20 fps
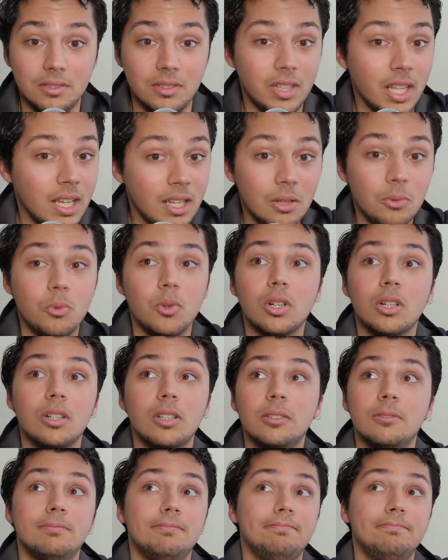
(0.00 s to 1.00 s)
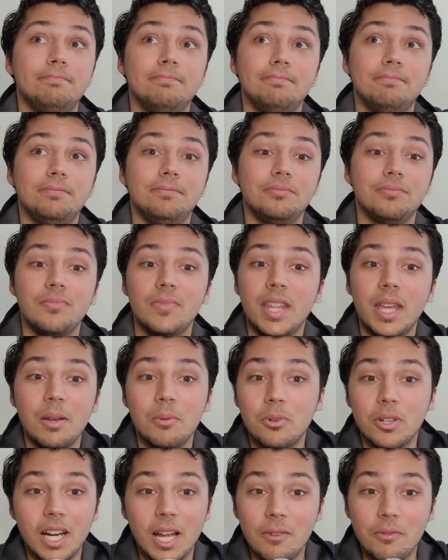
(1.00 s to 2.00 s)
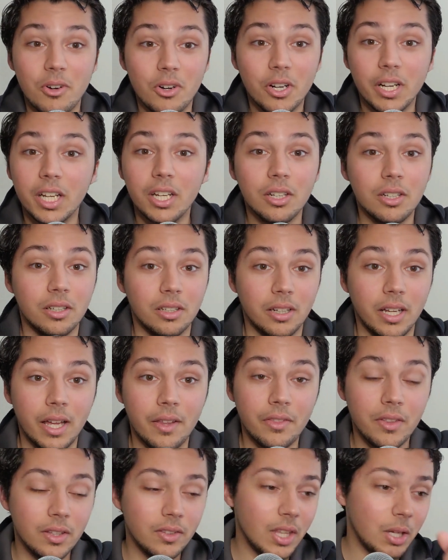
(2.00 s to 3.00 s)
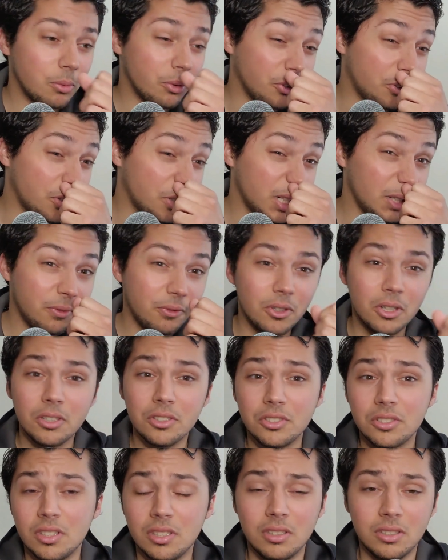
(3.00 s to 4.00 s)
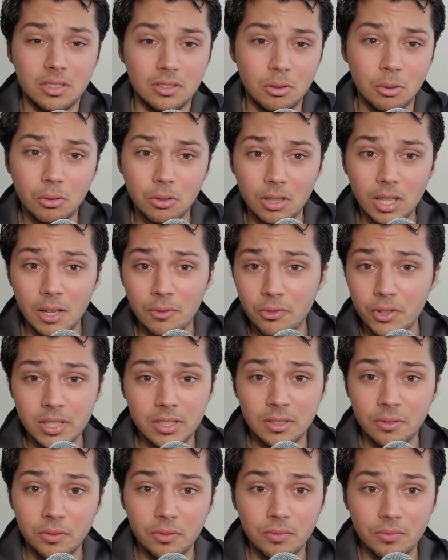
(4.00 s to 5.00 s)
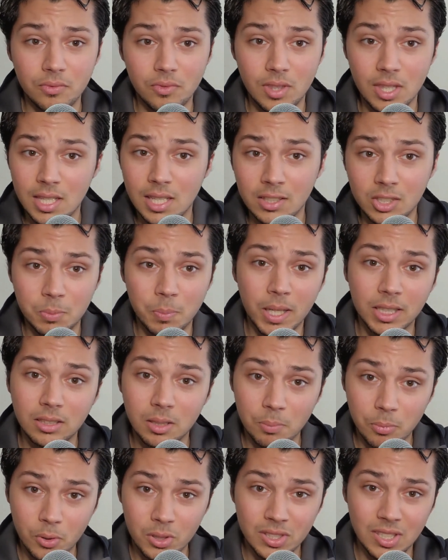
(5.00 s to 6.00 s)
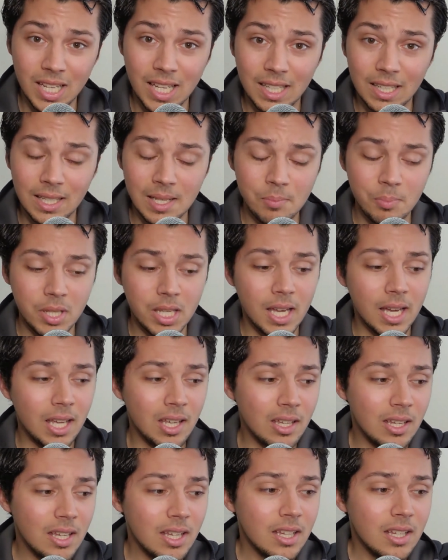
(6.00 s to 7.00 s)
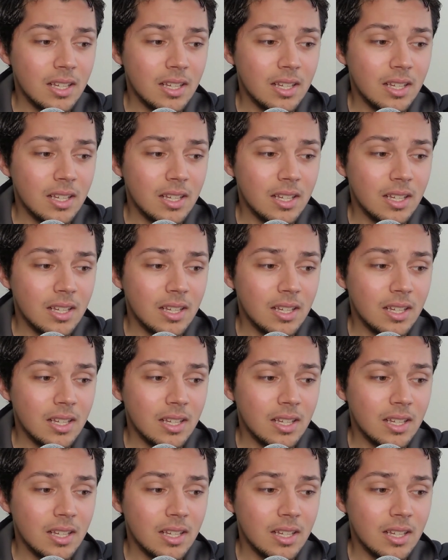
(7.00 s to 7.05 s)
They were not very good. I think they were 31st in total offensive expected points added, EPA.